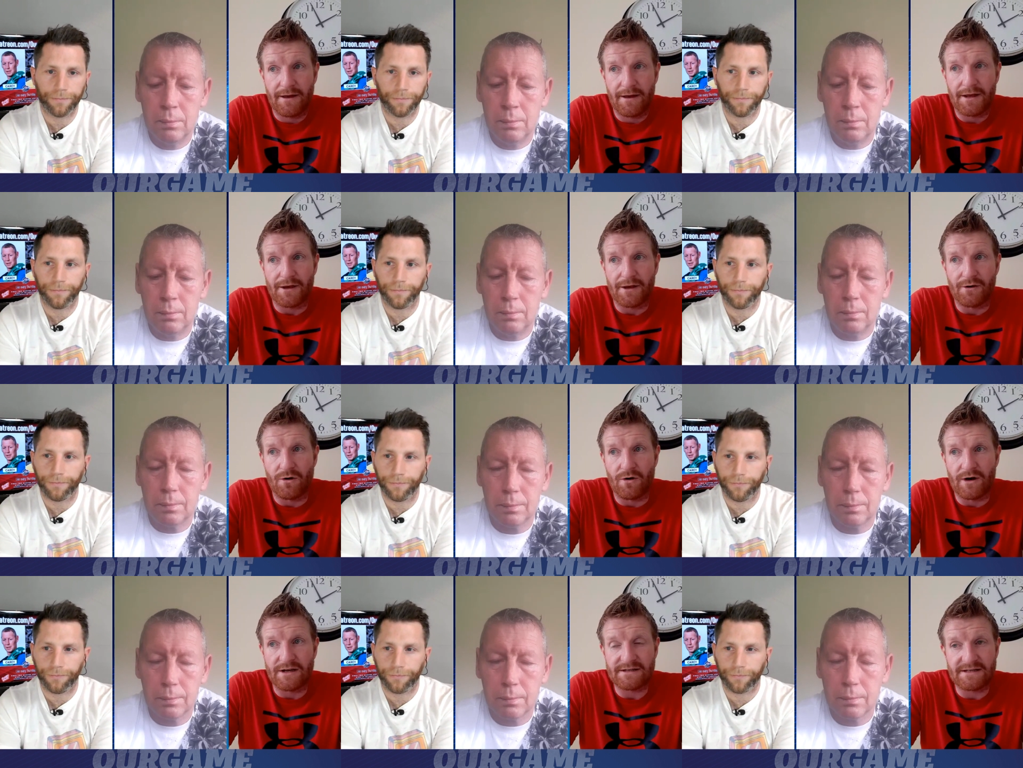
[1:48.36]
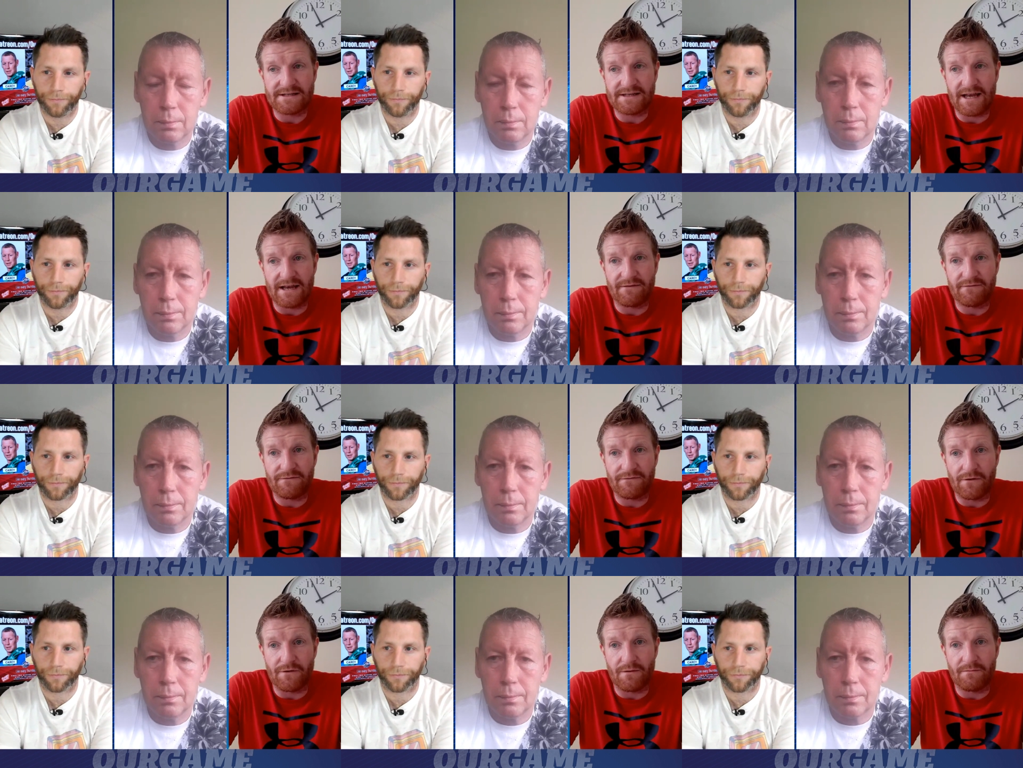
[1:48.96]
Speaker 1: you know, as I
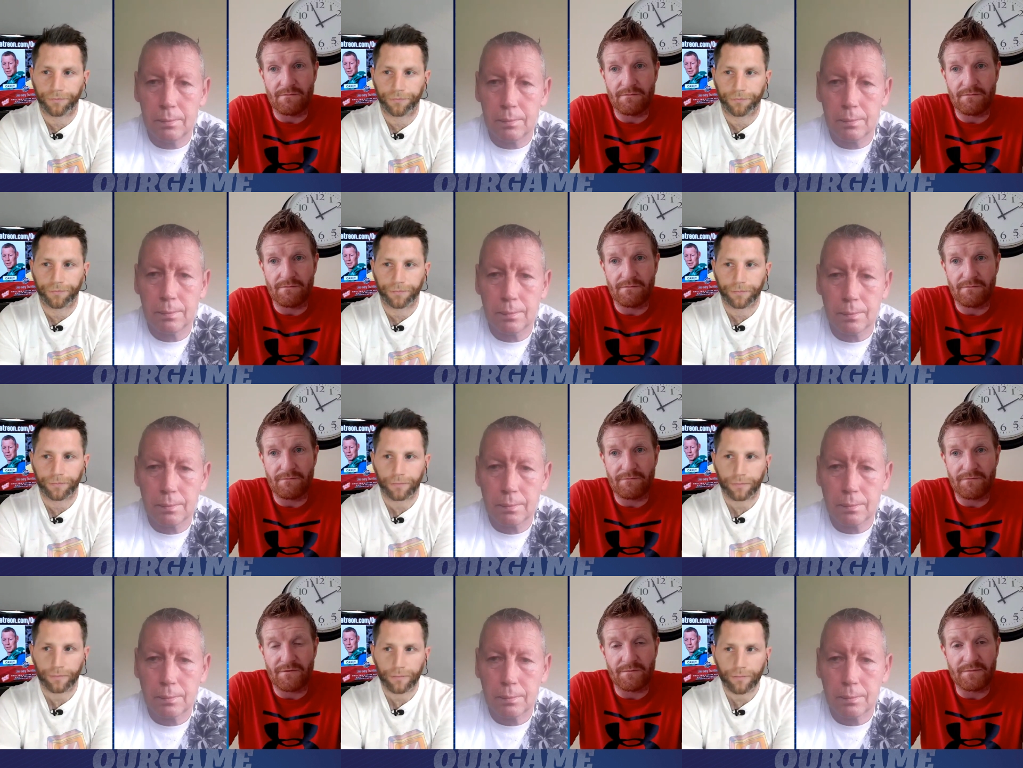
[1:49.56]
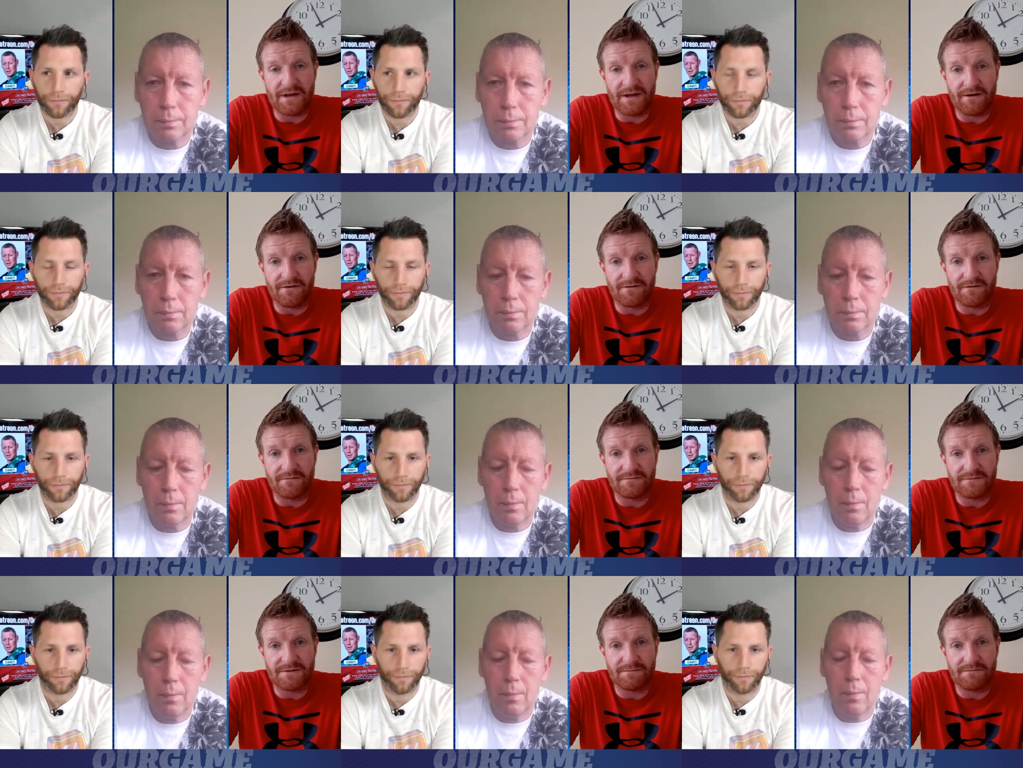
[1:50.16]
said, from from
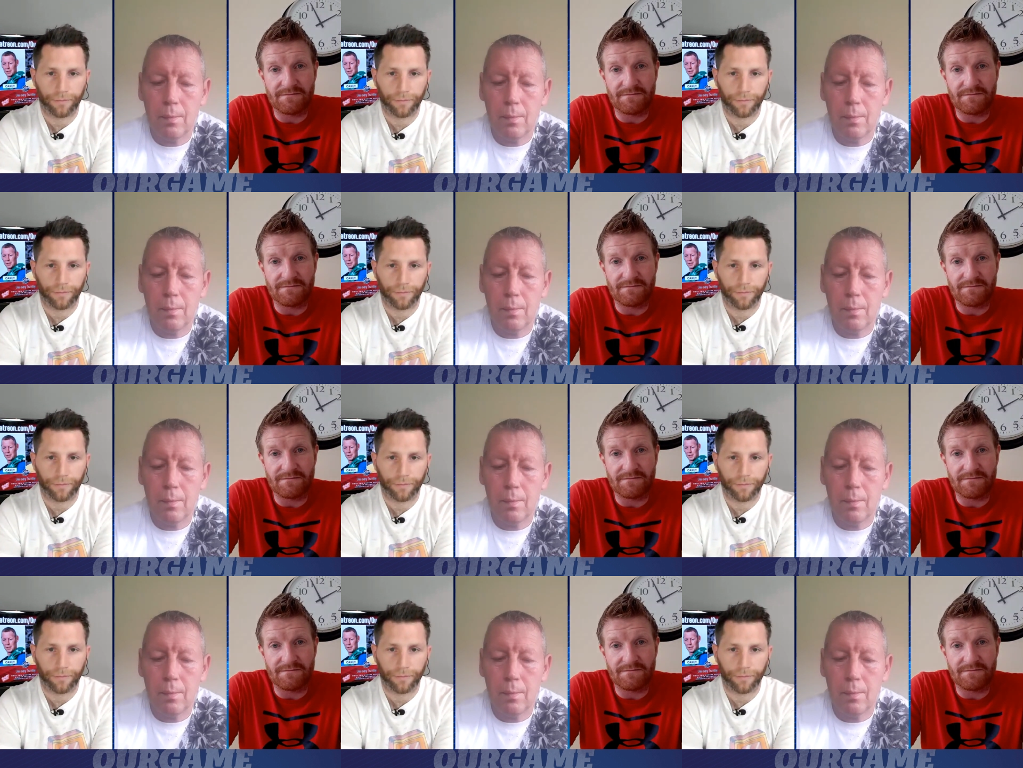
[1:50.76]
hearing,